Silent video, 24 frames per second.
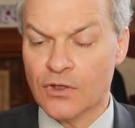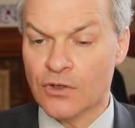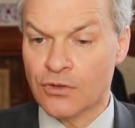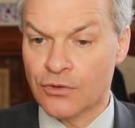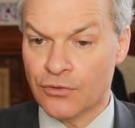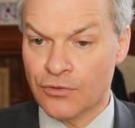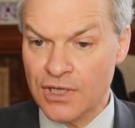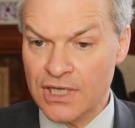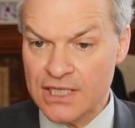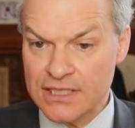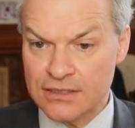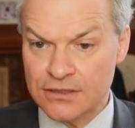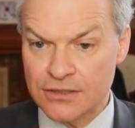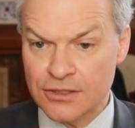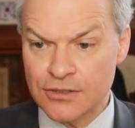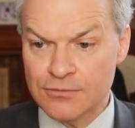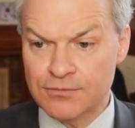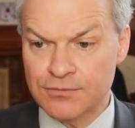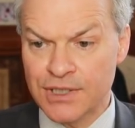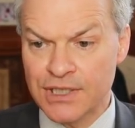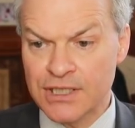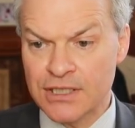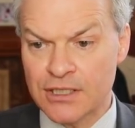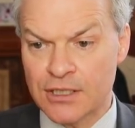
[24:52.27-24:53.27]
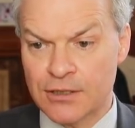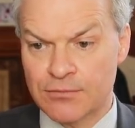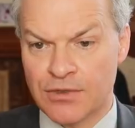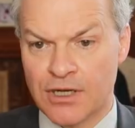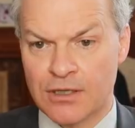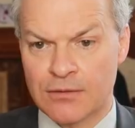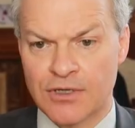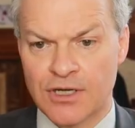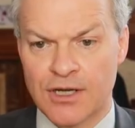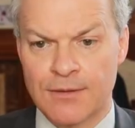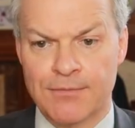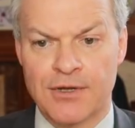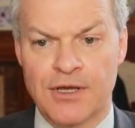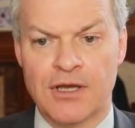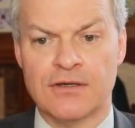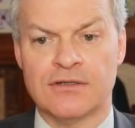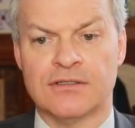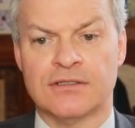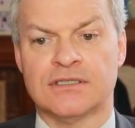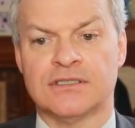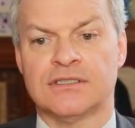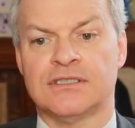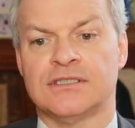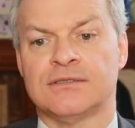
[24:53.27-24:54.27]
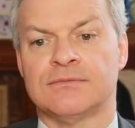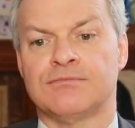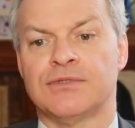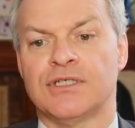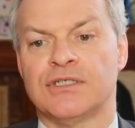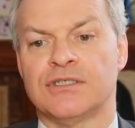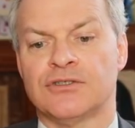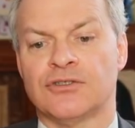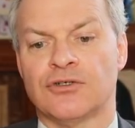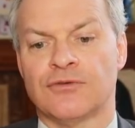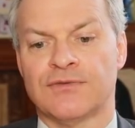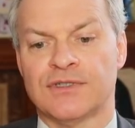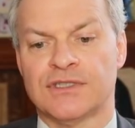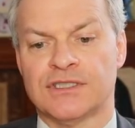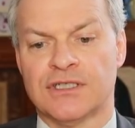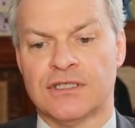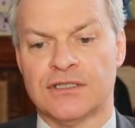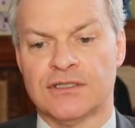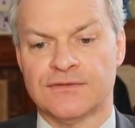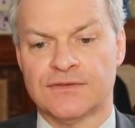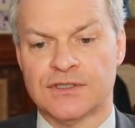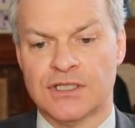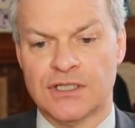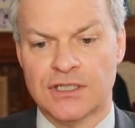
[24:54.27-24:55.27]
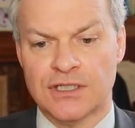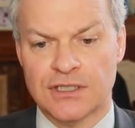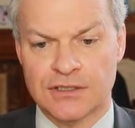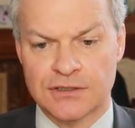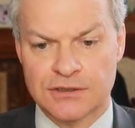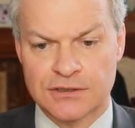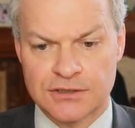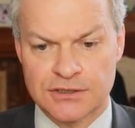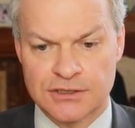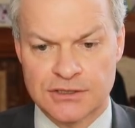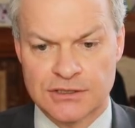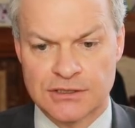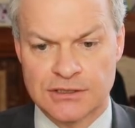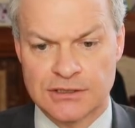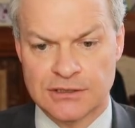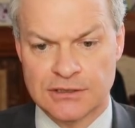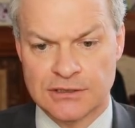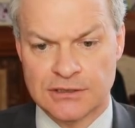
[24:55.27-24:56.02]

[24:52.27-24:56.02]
Great, no bingo by my opponent, and he's burnt off a ton of tiles.